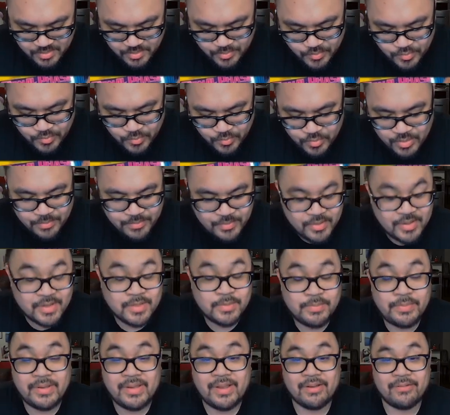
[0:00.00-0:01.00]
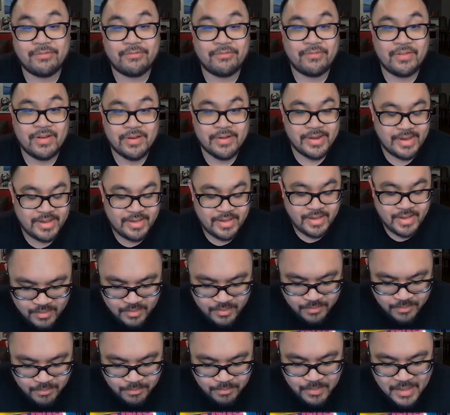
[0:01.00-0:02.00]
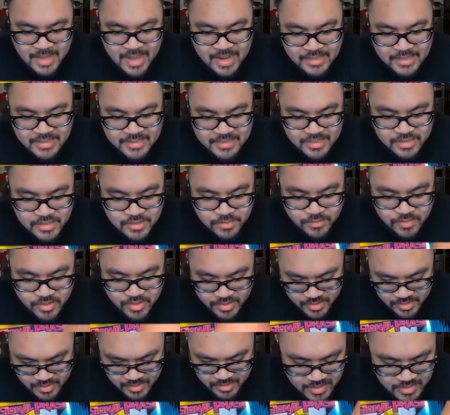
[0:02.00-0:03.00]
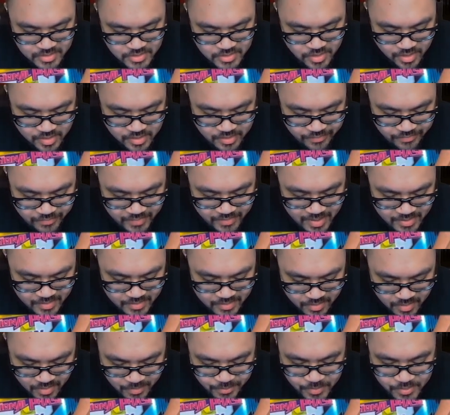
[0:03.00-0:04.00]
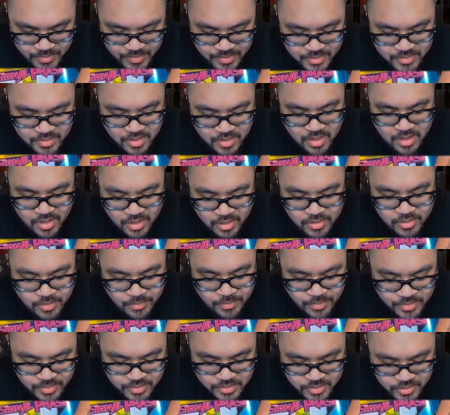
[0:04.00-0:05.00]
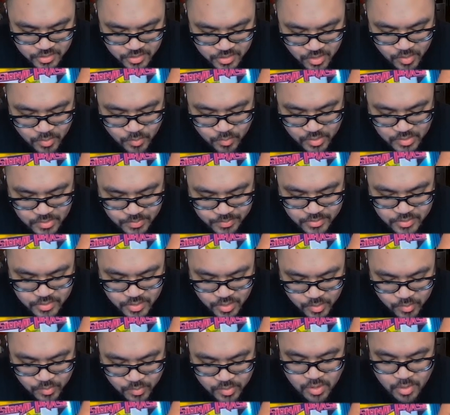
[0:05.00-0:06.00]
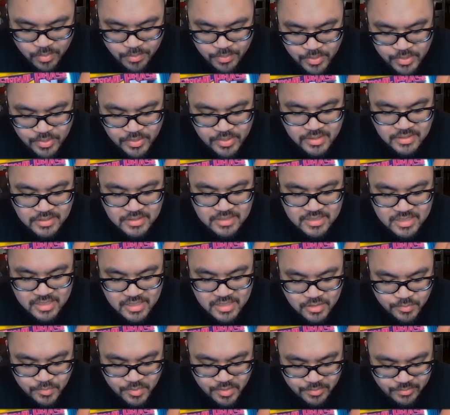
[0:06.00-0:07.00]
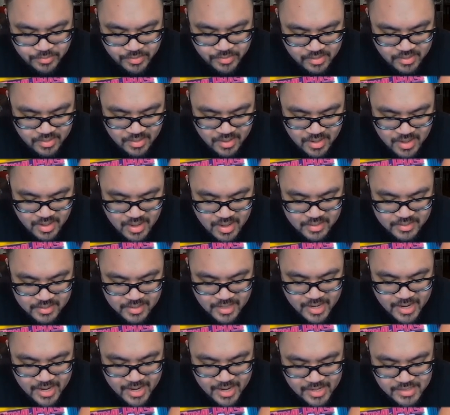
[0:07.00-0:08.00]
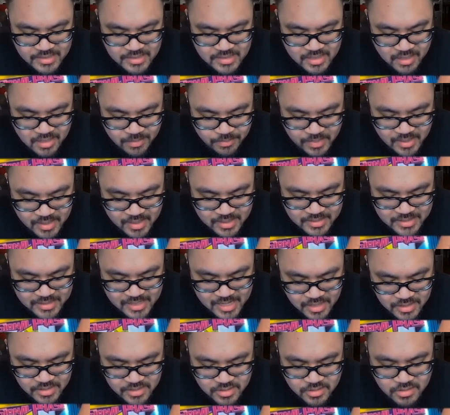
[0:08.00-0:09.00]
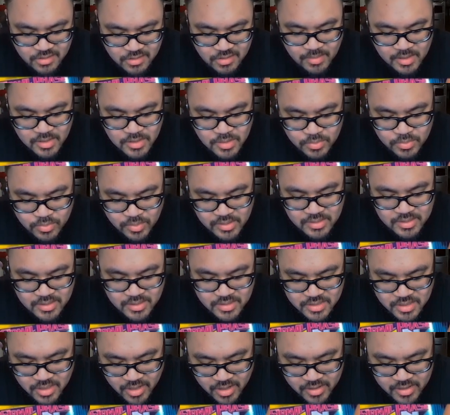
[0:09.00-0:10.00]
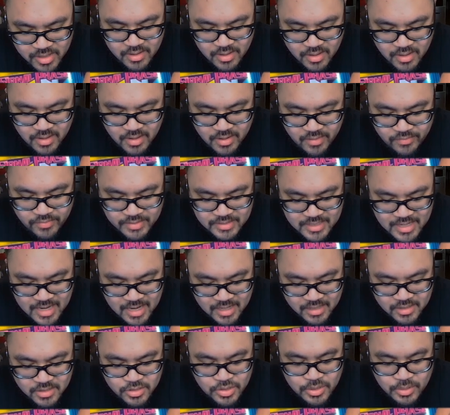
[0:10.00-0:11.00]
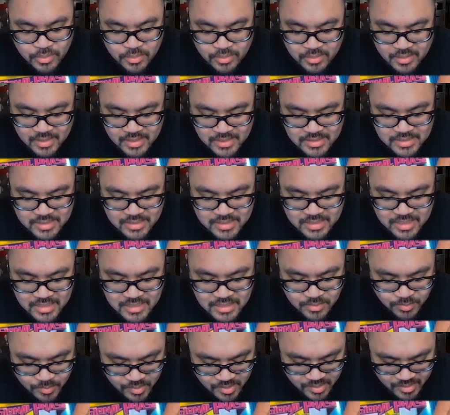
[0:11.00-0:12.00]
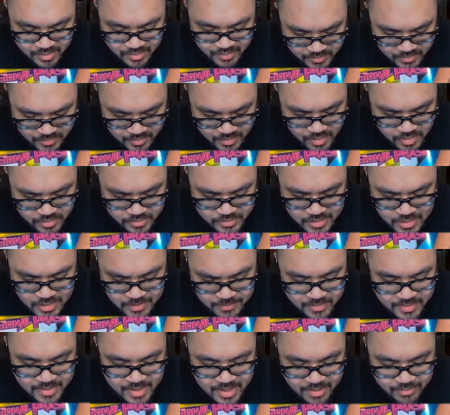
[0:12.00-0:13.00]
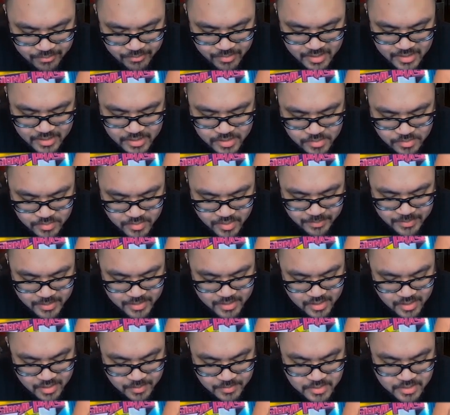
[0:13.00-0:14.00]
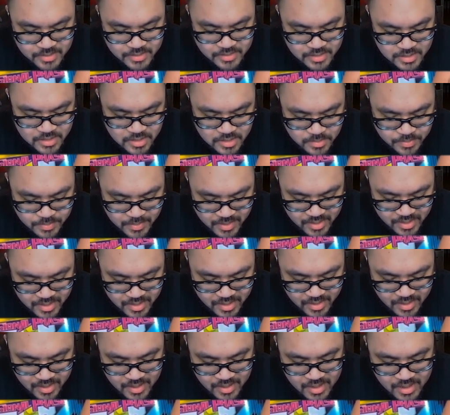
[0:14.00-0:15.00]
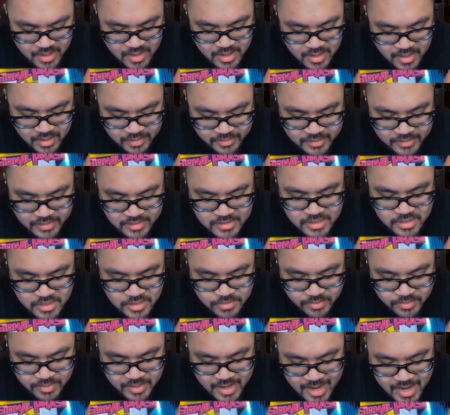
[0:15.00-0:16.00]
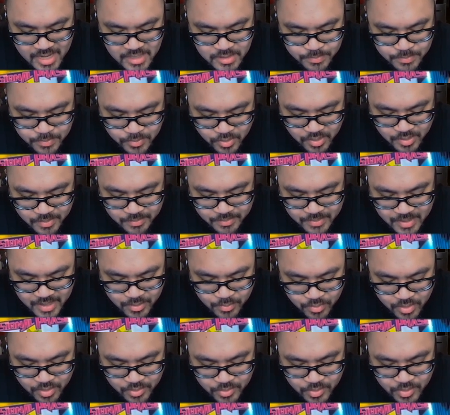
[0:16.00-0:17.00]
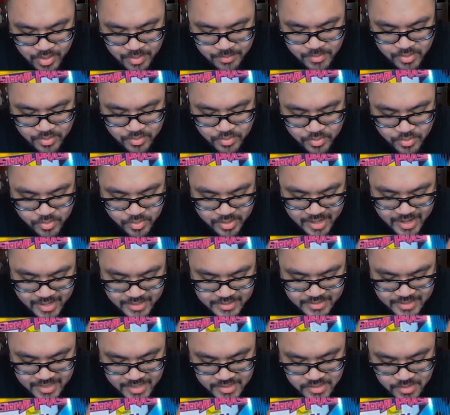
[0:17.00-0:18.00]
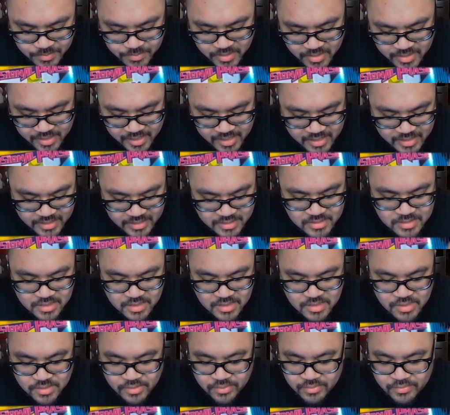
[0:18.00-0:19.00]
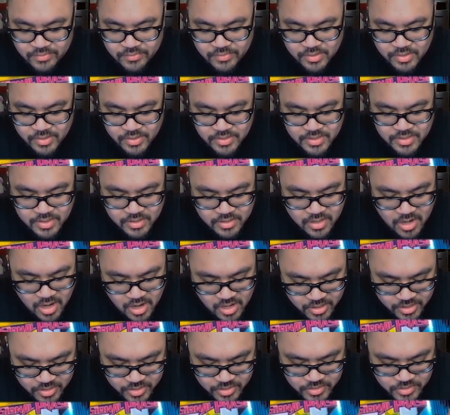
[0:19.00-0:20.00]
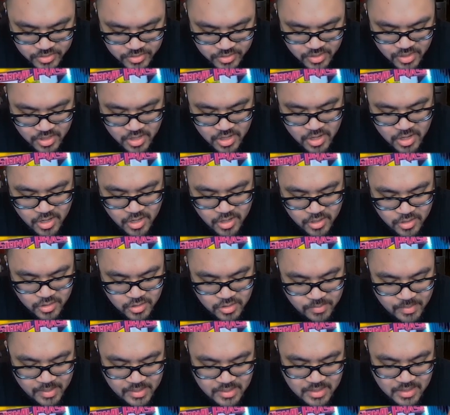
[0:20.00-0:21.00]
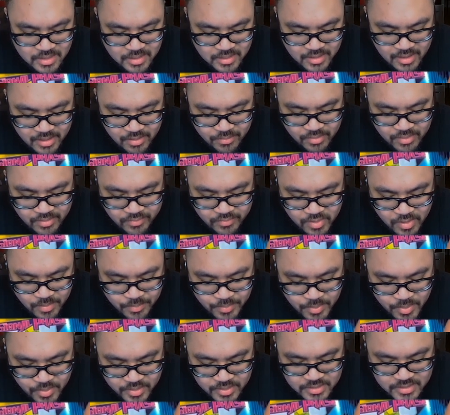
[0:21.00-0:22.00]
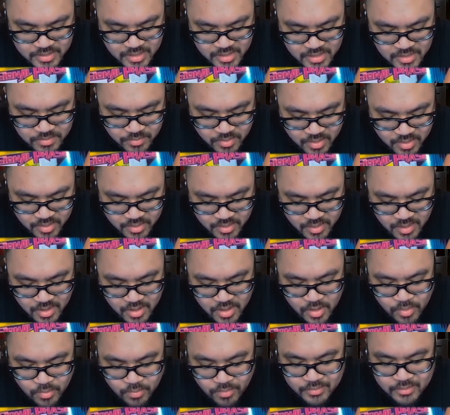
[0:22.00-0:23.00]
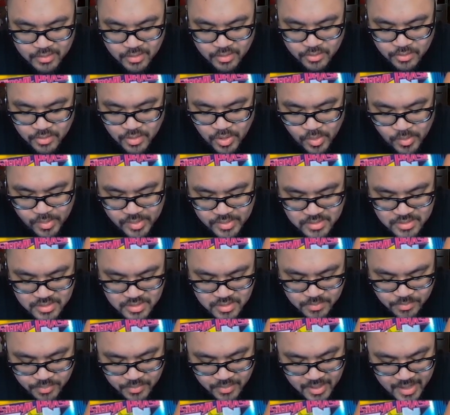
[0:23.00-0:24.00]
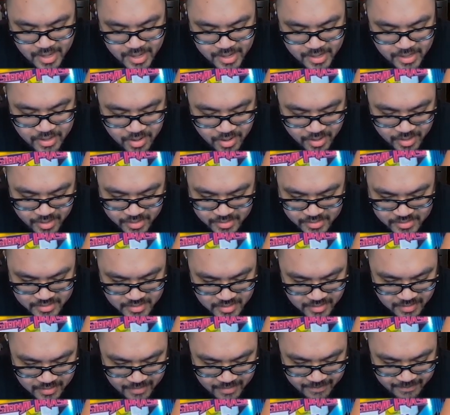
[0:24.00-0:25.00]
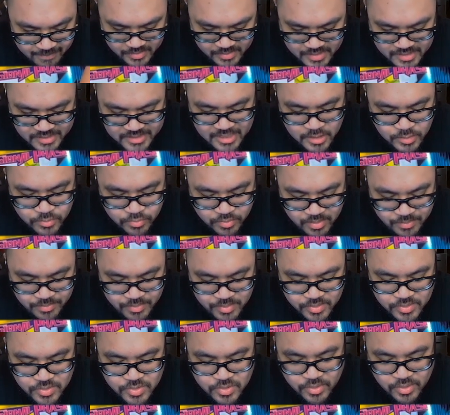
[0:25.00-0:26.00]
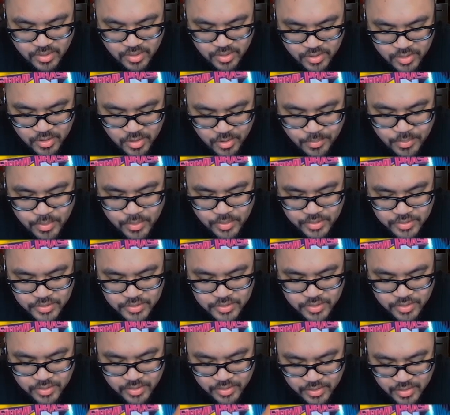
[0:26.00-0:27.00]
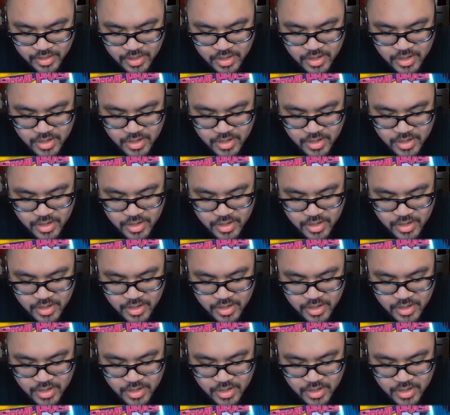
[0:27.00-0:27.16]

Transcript: reboot as being a very black Digimon card effect. Opponent on your opponent's turn, once per turn, when your opponent's Digimon with the highest DP attacks, you may switch the target of attack to this Digimon. On top of that, when the Digimon becomes unsuspended, if this Digimon has Black Wargreymon or X antibody in its Digivolution cards, you may delete one of your opponent's Digimon with the lowest play cost. This has reboot, so on your opponent's turn,